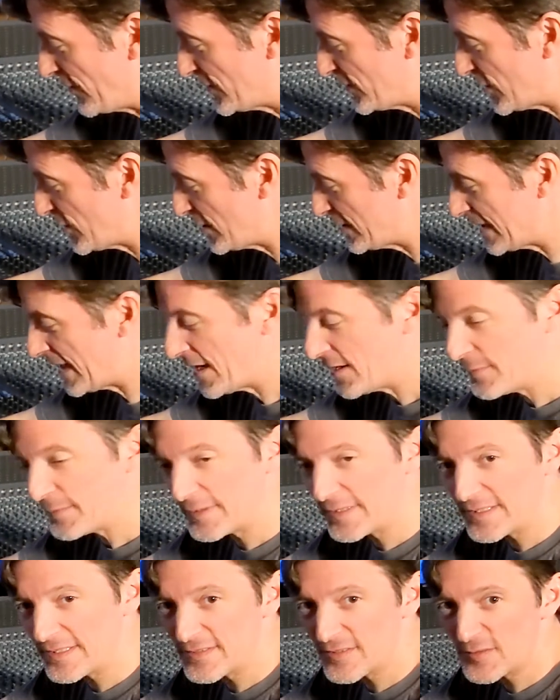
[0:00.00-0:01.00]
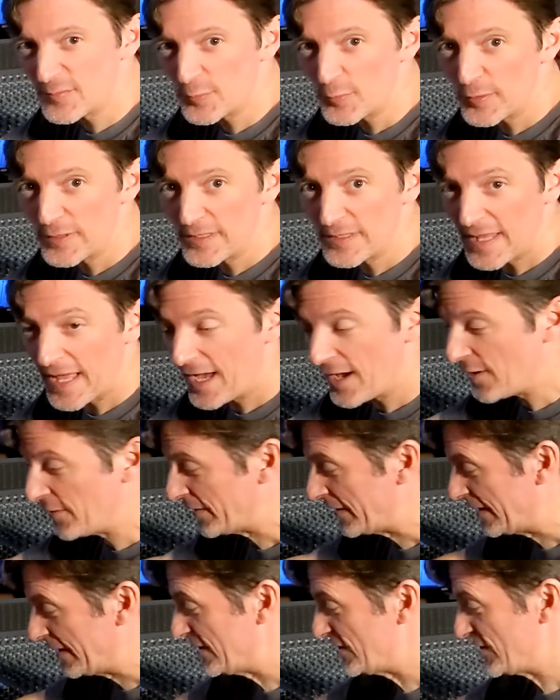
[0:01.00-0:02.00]
it turned down because it's pretty loud
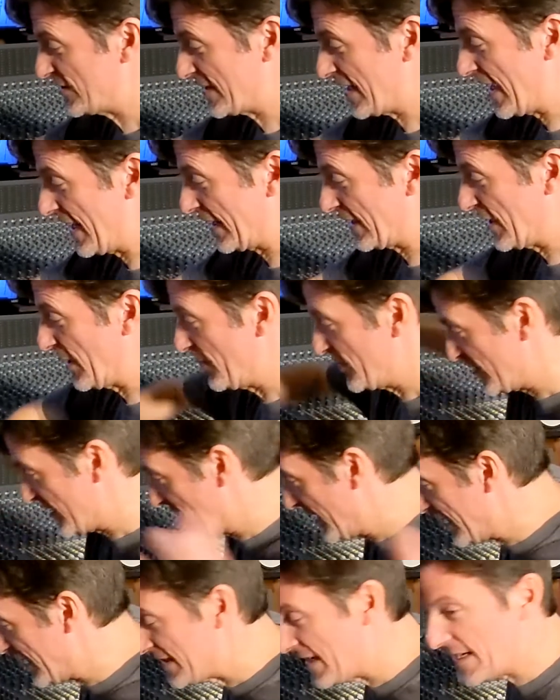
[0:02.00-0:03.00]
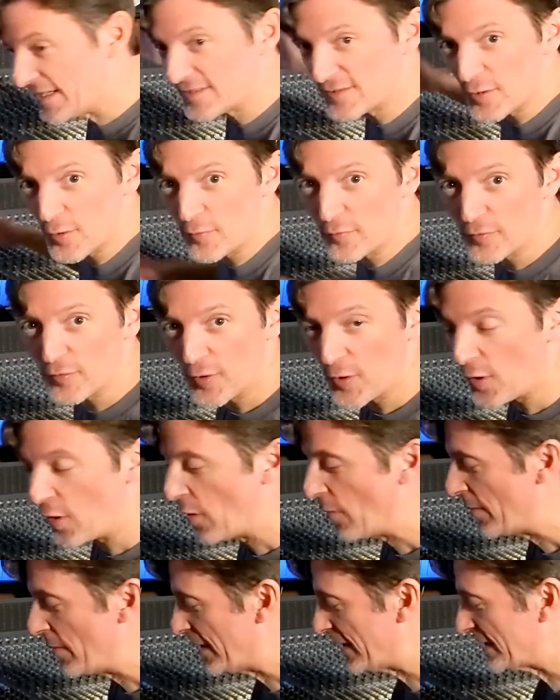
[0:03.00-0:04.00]
and it just kind of comes in and takes over the whole
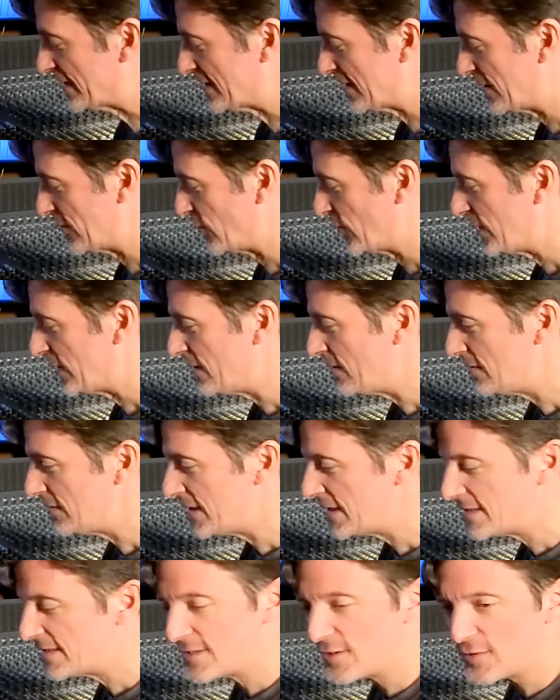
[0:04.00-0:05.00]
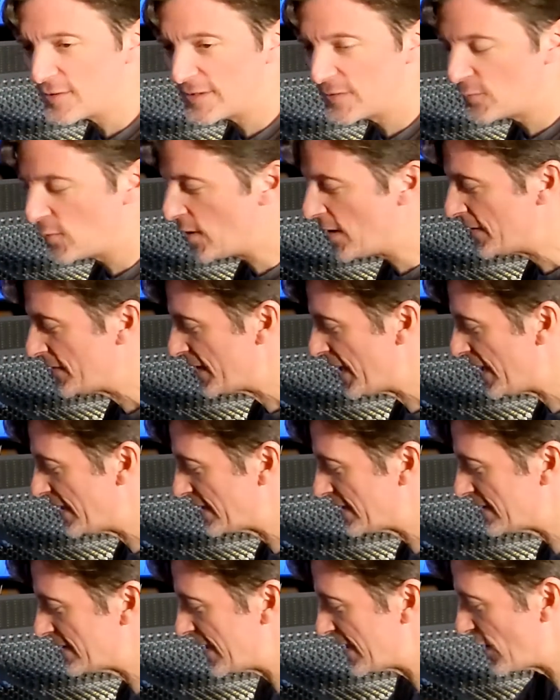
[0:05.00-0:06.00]
mix, and we don't necessarily want that
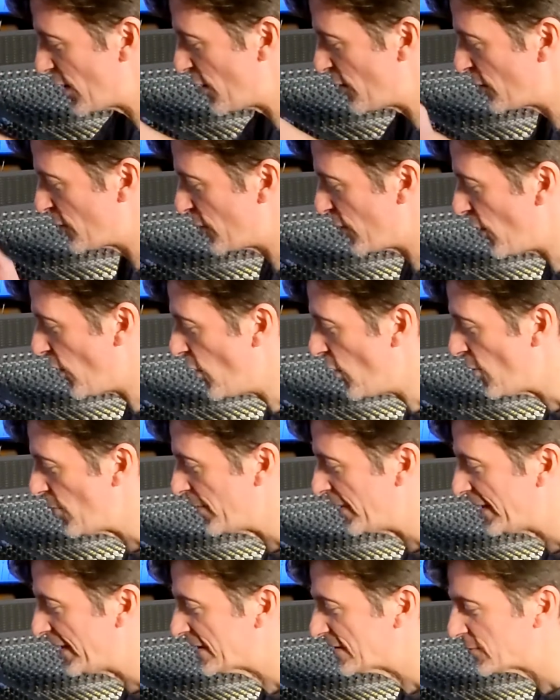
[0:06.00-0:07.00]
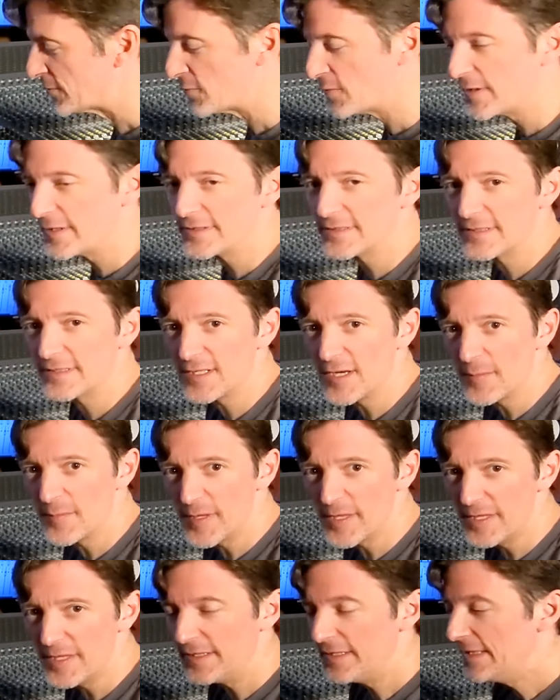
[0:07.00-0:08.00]
to take over the whole mix. We want it to come
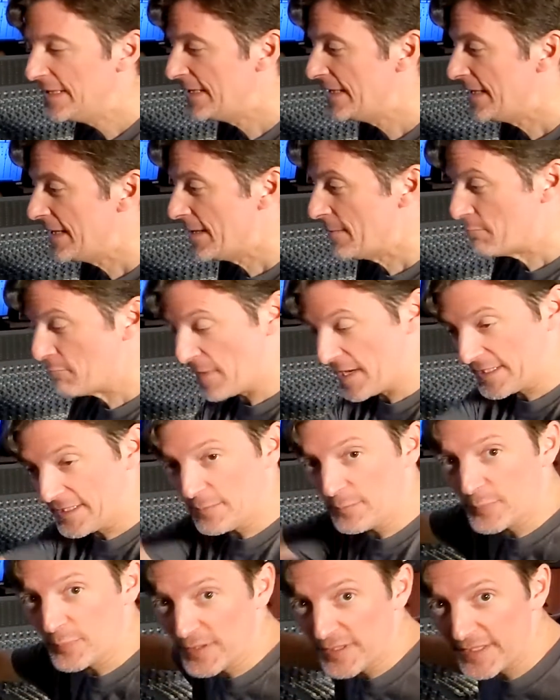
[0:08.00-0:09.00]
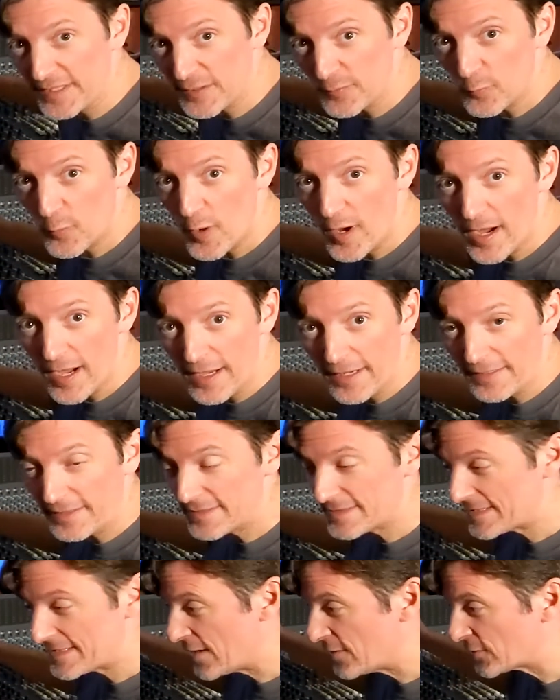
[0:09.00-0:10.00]
in, make it big and wide and
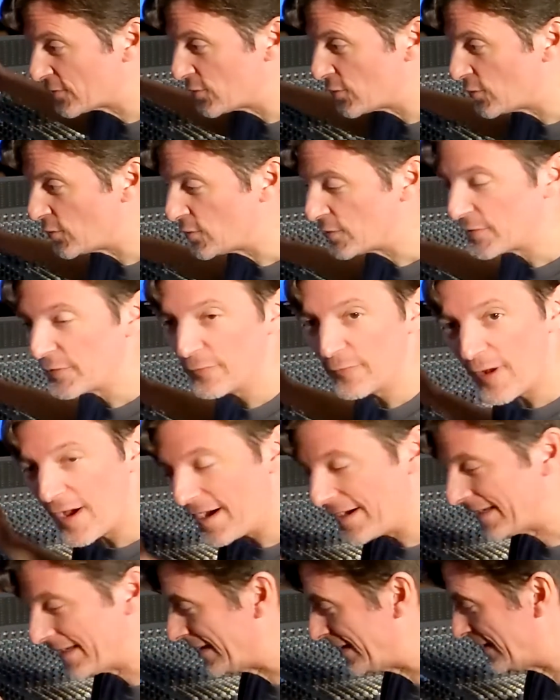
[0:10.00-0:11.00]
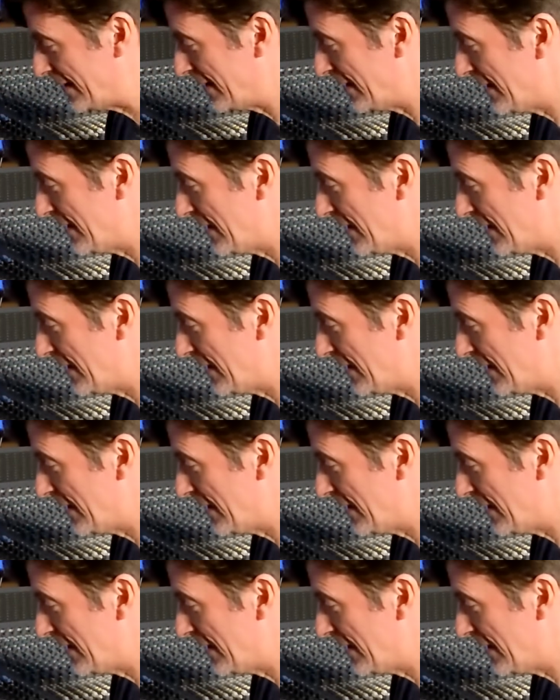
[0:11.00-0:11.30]
sound cool and rocking,